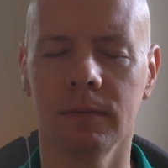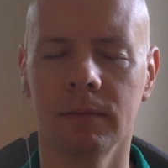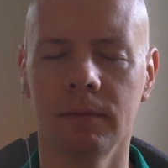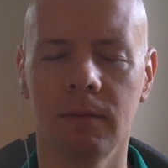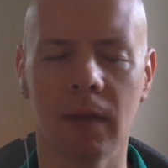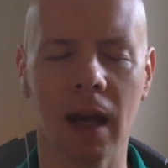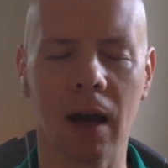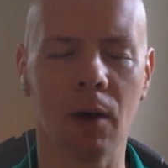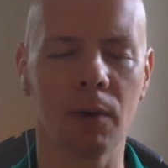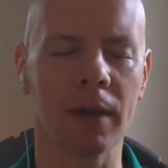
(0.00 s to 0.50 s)

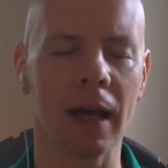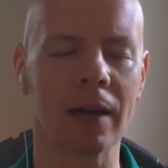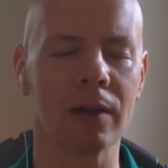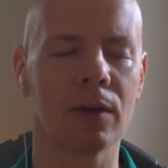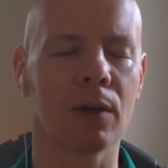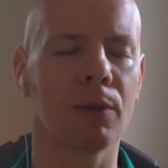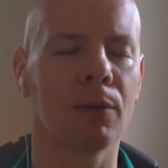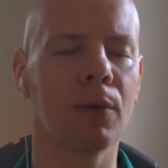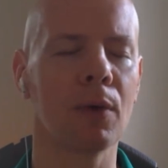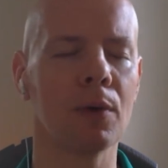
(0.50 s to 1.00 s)
Now, that is
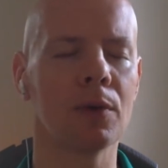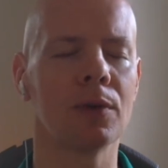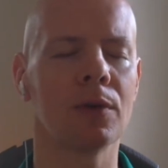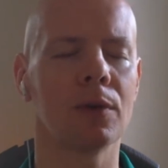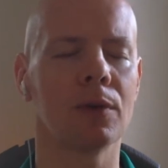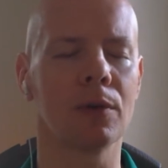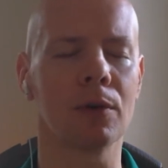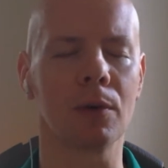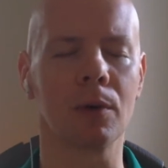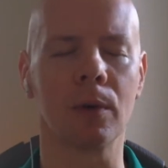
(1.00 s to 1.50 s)
the
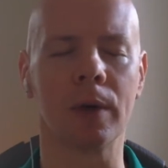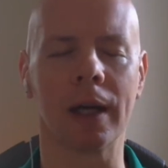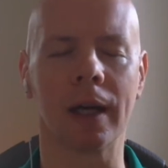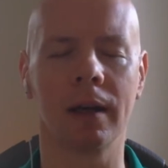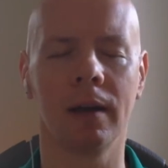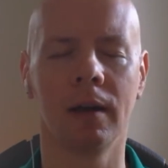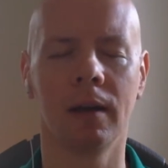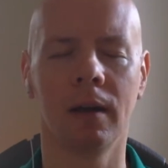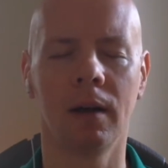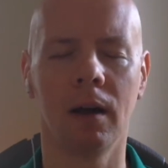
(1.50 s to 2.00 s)
first degree
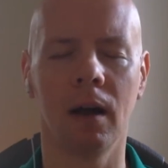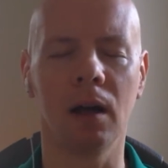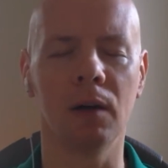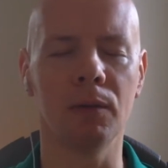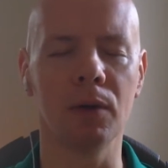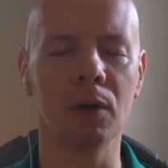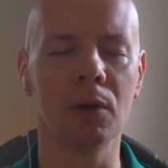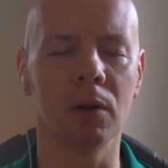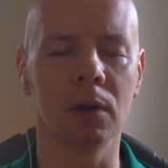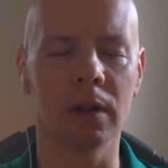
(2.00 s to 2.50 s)
of
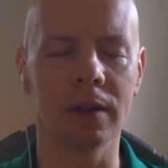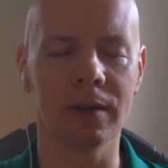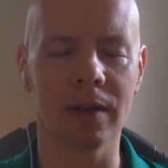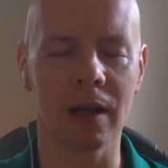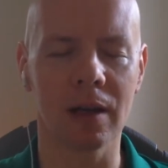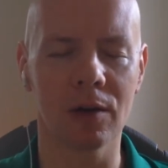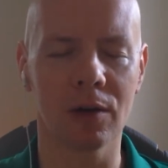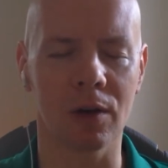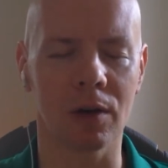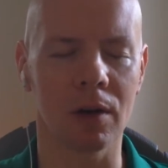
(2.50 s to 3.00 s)

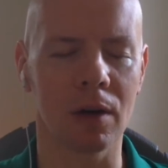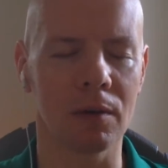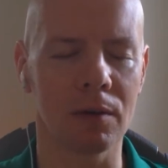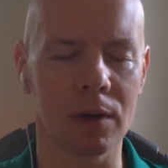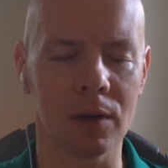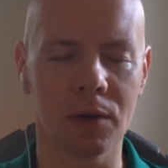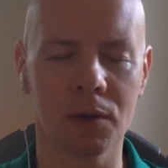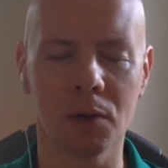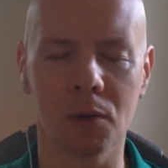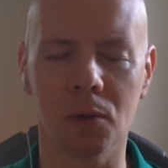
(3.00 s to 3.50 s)
utilization of
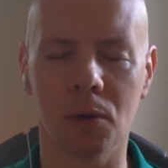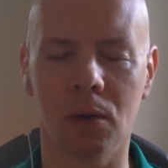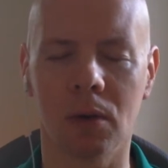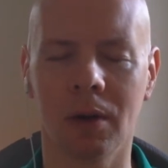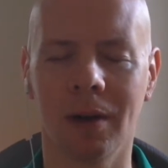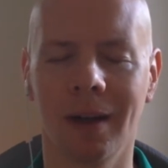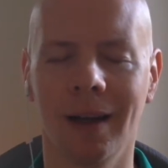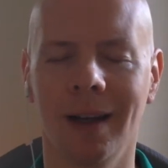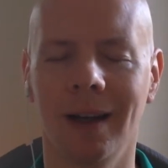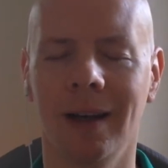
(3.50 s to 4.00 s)
this tool.
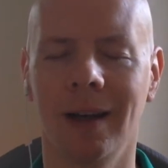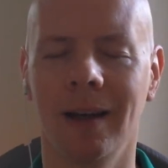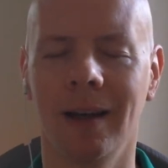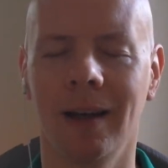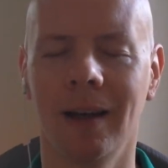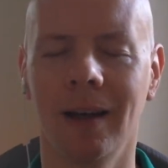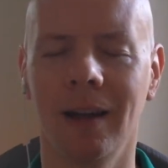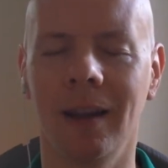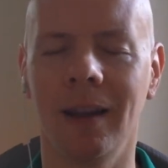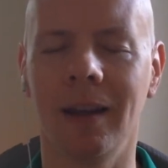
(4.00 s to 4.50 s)

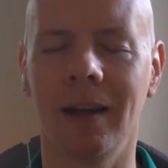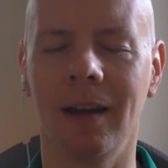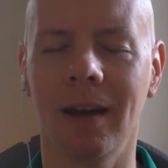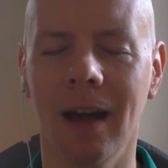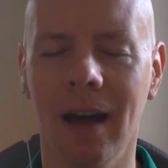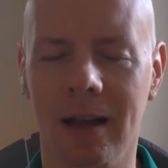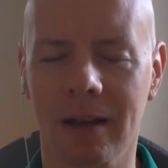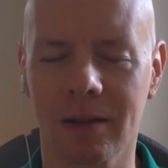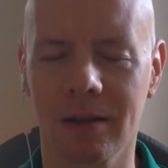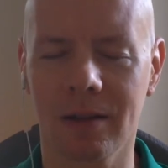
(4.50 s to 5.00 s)
The
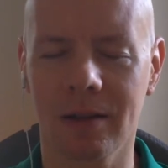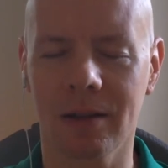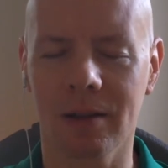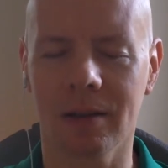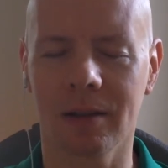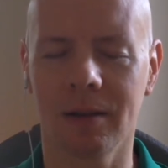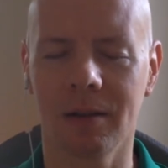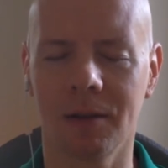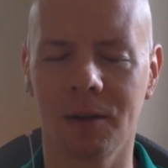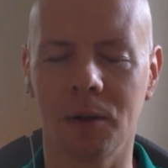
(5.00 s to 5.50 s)
next
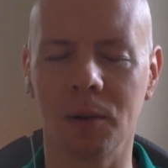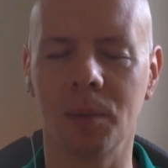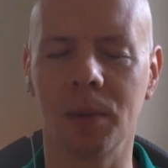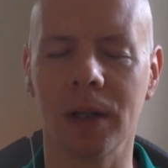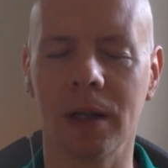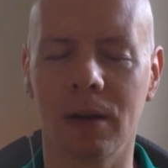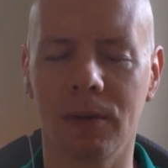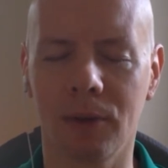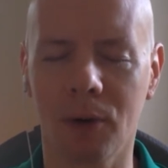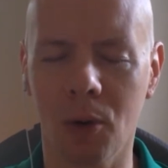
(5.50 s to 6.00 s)
would
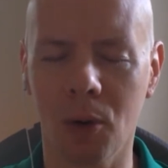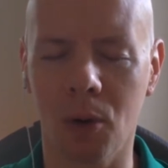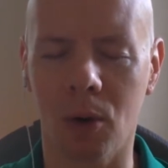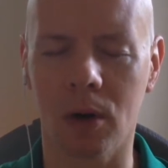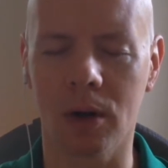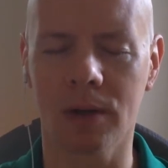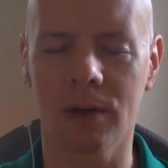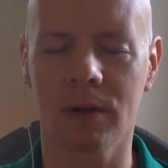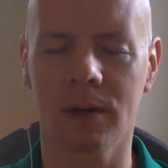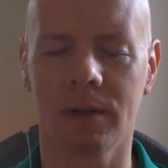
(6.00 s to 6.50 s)
be, of
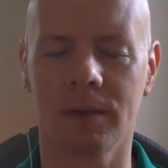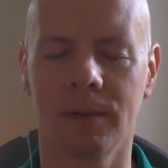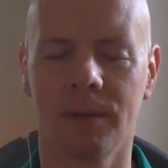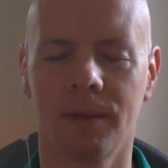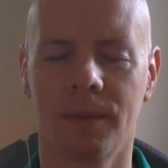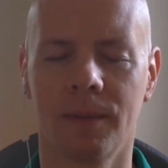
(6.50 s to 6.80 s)
course,